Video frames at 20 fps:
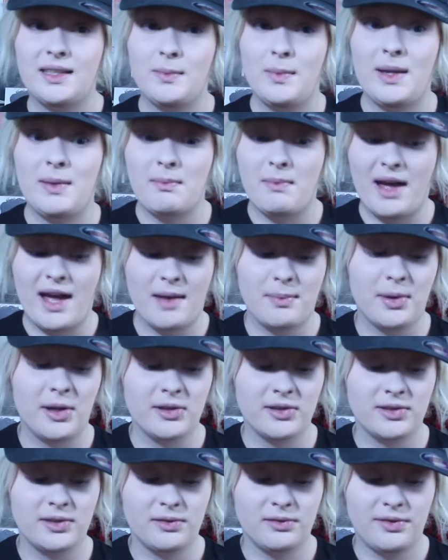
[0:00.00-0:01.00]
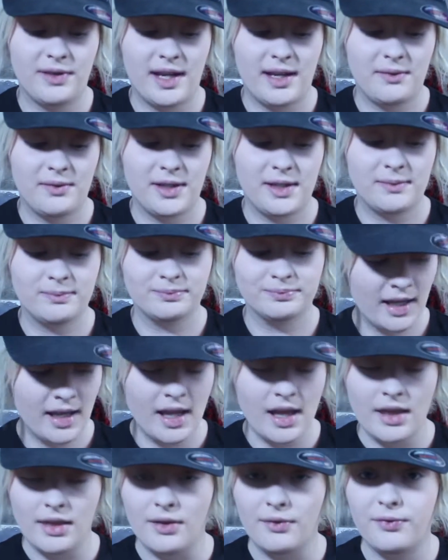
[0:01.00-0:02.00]
to be my personal favorite.
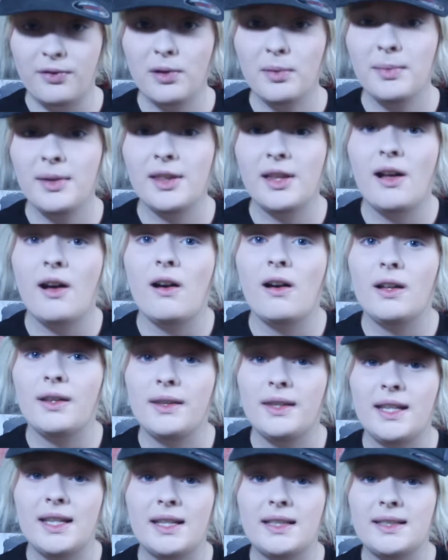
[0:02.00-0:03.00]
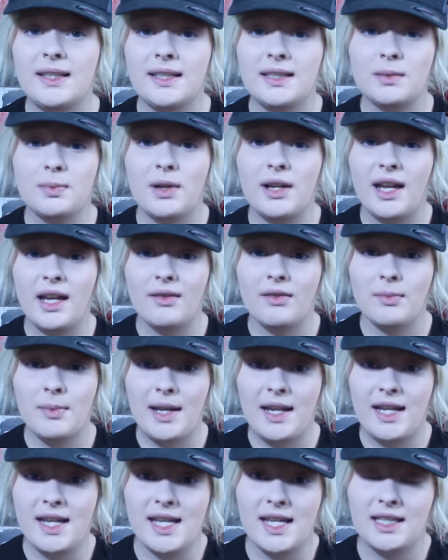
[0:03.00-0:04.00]
The formula on this is what
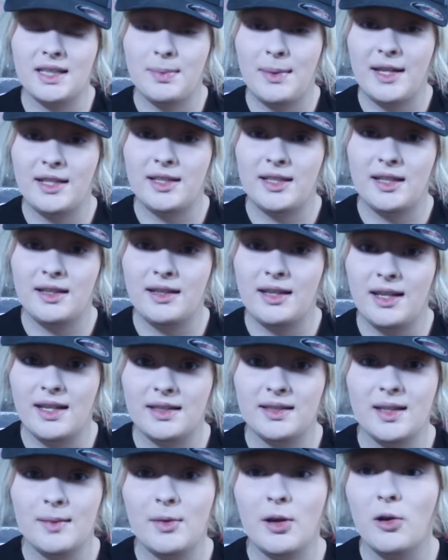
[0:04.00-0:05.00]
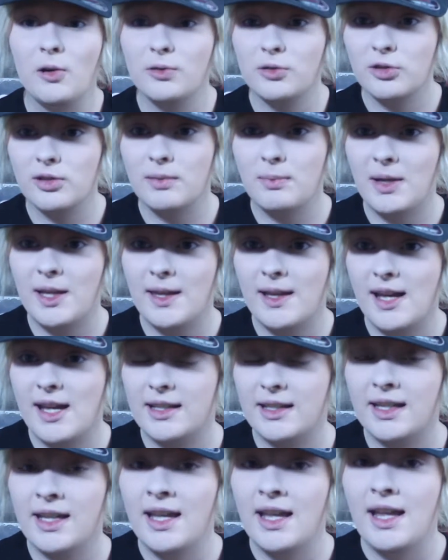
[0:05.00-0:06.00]
everybody expected the Subculture to be
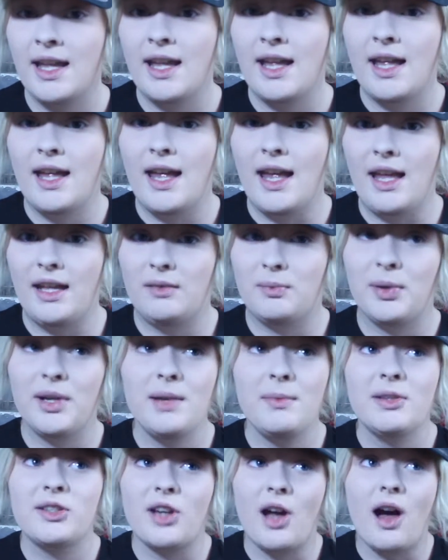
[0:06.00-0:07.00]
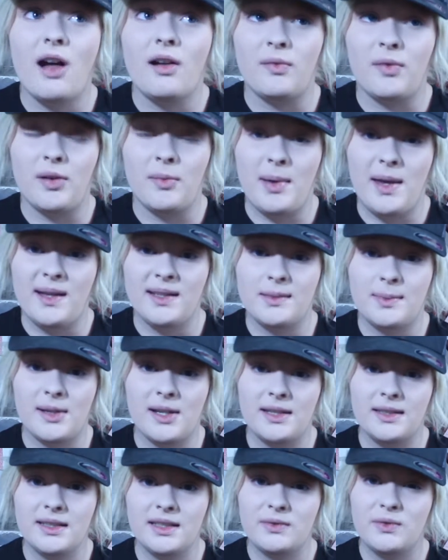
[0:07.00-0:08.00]
like. And pretty much all of her palettes,
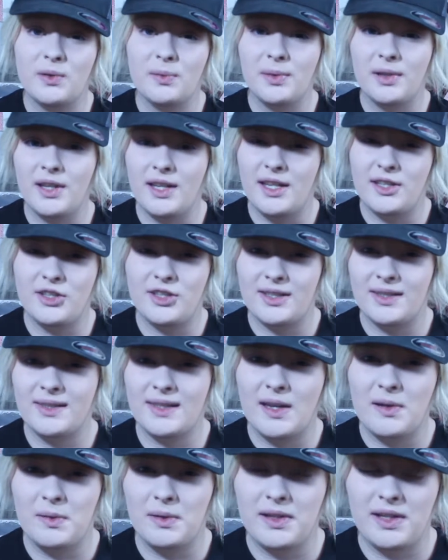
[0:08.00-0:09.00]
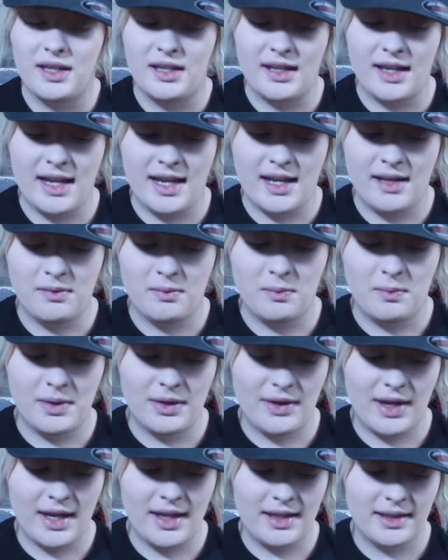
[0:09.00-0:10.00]
because this formula is just so good. And
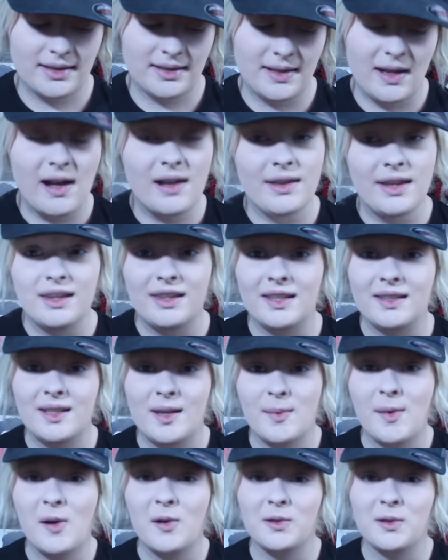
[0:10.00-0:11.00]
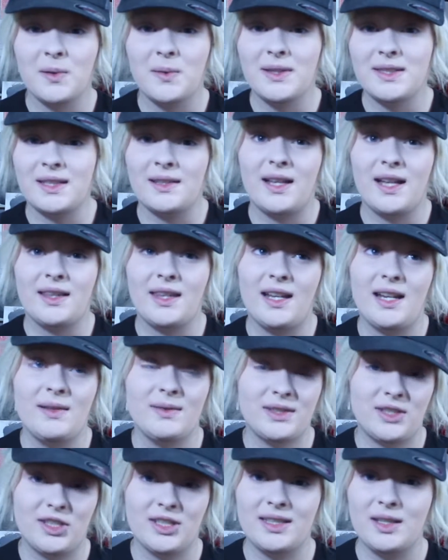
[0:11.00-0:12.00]
when they saw that the Subculture wasn't like that, it
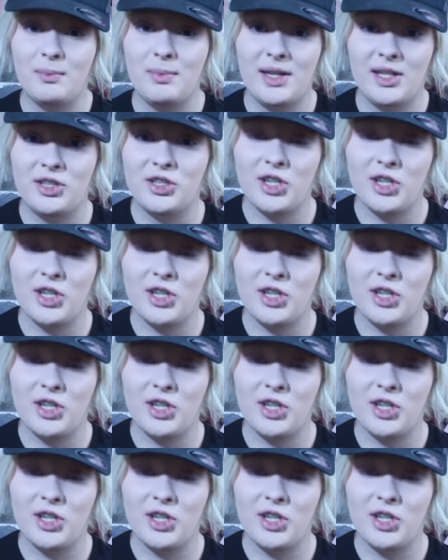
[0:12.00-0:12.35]
was just a big